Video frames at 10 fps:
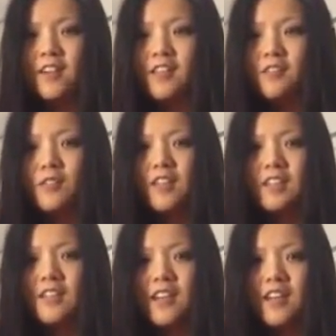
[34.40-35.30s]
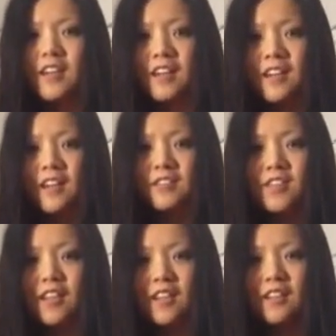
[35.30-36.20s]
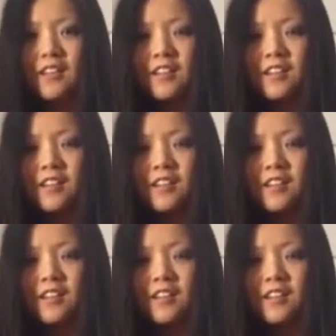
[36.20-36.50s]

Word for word: Oh, what did I say? I was saying.